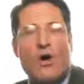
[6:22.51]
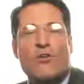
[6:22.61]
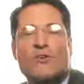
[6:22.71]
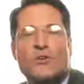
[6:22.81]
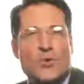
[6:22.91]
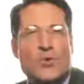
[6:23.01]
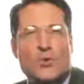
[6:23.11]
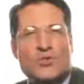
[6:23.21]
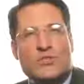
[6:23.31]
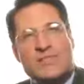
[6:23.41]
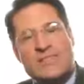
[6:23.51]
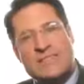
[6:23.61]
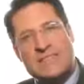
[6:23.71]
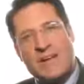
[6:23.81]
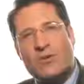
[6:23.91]
all the tools that
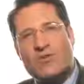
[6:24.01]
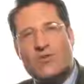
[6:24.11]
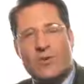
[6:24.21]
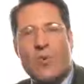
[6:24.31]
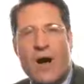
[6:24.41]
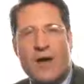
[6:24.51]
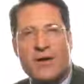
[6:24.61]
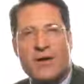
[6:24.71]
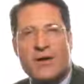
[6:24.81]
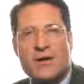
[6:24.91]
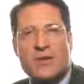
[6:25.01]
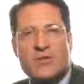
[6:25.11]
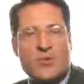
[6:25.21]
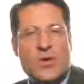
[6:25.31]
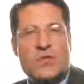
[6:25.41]
the cells require
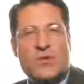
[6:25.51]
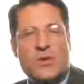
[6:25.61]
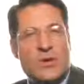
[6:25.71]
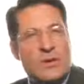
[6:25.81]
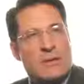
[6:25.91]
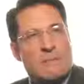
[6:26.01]
to either